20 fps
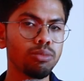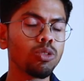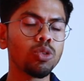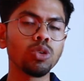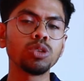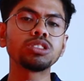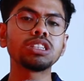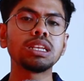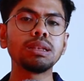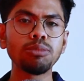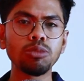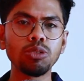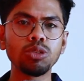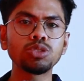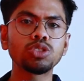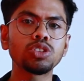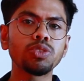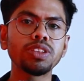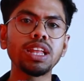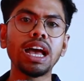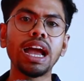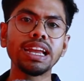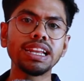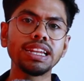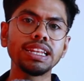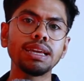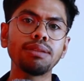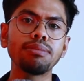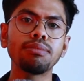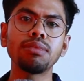Most of the
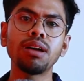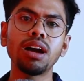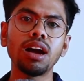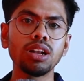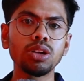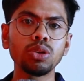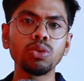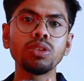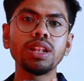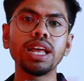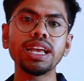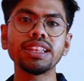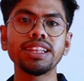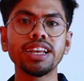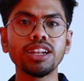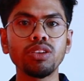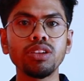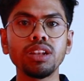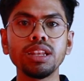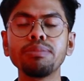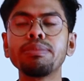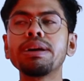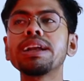IDM do like that only.